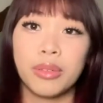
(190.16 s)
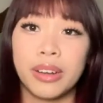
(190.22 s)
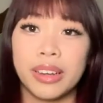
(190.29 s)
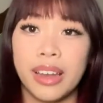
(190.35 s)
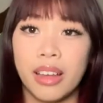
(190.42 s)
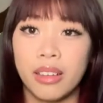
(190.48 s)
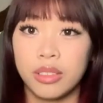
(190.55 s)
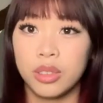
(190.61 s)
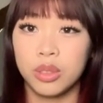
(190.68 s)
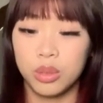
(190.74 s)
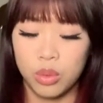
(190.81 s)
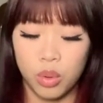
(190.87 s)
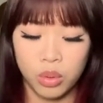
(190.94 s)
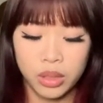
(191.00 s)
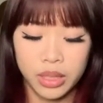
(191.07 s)
right now. It's too
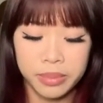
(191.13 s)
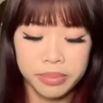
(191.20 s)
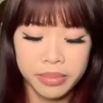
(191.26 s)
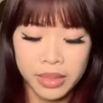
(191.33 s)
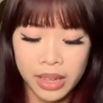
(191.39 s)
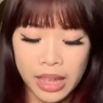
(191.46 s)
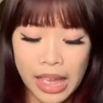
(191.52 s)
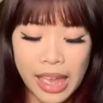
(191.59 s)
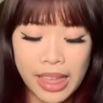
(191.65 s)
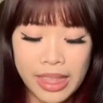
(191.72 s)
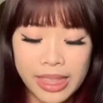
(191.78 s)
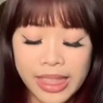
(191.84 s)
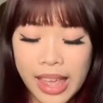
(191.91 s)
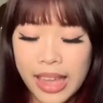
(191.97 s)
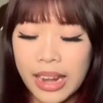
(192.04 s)
cold.
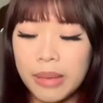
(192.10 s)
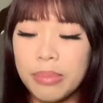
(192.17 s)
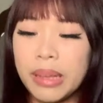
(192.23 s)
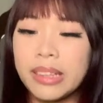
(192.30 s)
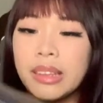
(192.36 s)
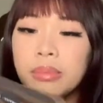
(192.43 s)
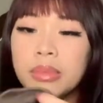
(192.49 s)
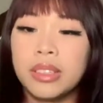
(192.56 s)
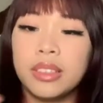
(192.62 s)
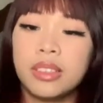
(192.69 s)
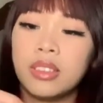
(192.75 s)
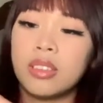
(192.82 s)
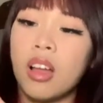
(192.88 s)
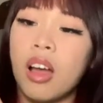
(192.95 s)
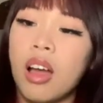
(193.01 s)
And then I picked up
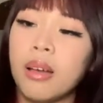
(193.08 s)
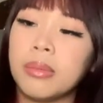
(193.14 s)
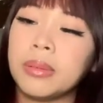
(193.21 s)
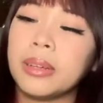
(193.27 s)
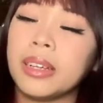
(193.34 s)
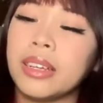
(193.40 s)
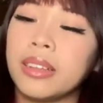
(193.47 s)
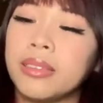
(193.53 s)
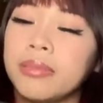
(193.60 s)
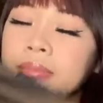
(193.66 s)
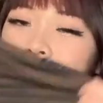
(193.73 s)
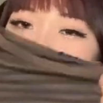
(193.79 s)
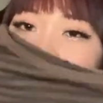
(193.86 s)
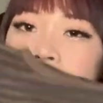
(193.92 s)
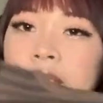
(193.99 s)
this top. Oh,
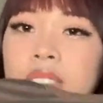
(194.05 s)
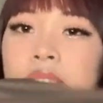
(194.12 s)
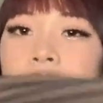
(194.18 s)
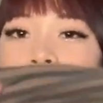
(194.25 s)
so